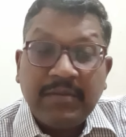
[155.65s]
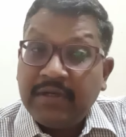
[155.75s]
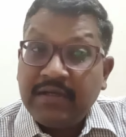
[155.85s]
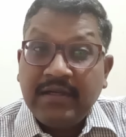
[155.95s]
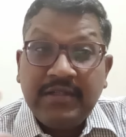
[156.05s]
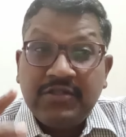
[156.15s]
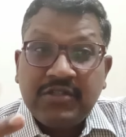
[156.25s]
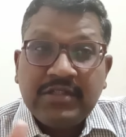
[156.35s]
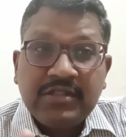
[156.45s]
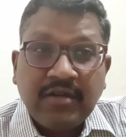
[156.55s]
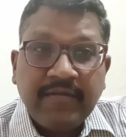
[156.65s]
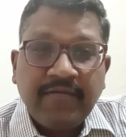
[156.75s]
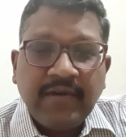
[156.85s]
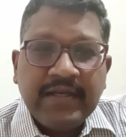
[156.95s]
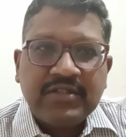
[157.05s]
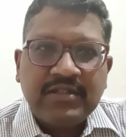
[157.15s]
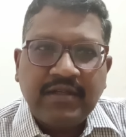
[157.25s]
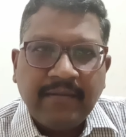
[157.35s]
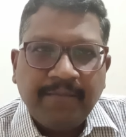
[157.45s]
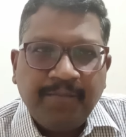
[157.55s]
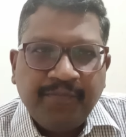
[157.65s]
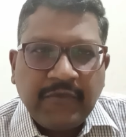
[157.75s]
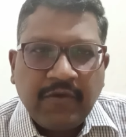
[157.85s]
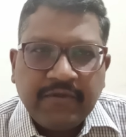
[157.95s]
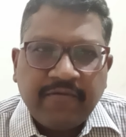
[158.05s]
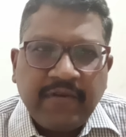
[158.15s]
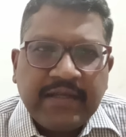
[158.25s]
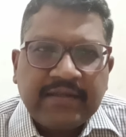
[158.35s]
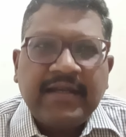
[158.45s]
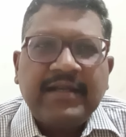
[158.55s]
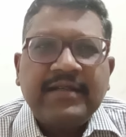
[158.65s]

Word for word: but it's just a reflection of the fact that